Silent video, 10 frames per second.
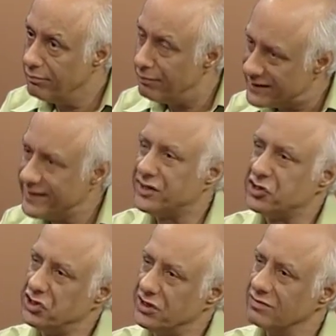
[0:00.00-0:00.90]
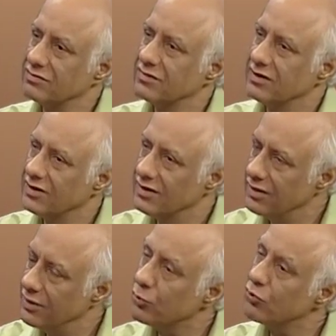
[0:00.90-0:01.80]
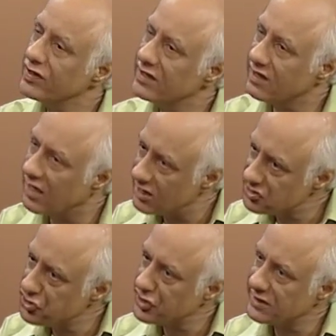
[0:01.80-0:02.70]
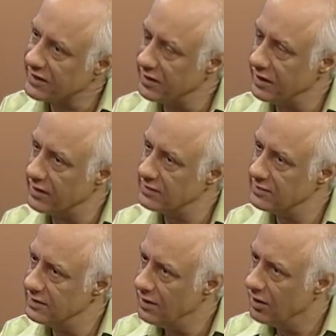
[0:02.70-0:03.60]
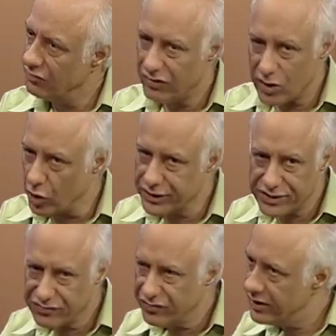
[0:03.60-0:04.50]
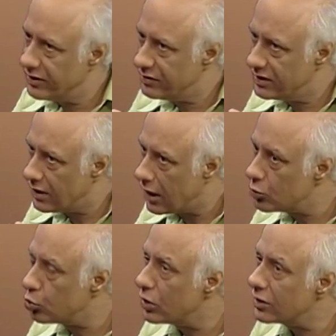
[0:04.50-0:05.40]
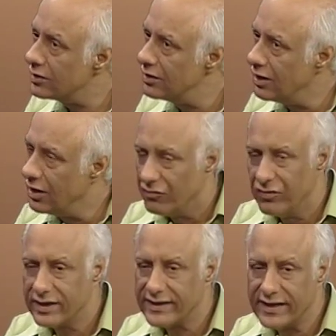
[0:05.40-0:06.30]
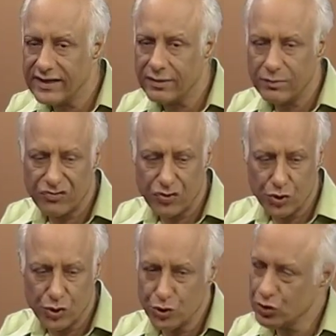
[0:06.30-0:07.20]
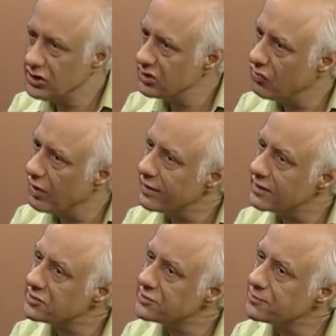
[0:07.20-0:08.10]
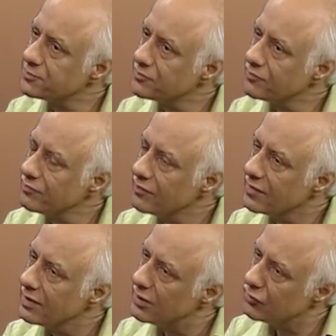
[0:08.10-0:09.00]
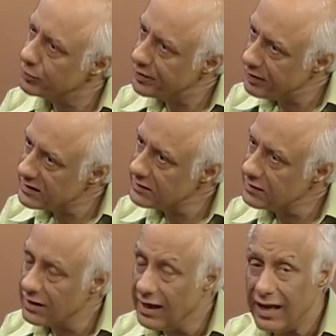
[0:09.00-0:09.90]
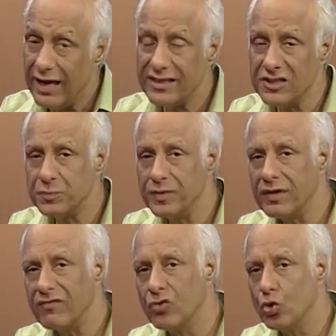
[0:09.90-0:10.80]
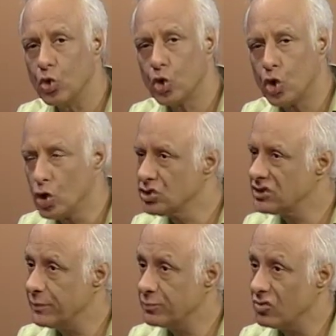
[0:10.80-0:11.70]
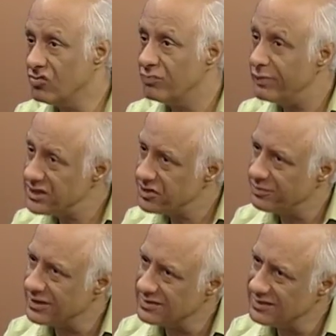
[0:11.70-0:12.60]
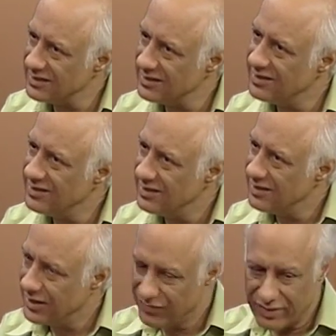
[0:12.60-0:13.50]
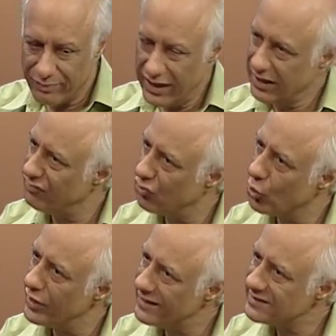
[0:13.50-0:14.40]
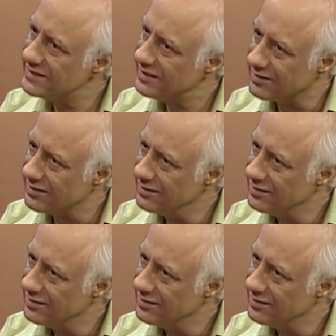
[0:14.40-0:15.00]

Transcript: metallurgy, improving their casting techniques. We are not interfering with their artwork. Mm-hmm. We are telling them, if you use this furnace, it would be better. And these people have no concept of measurement. If they make a four-leg thing,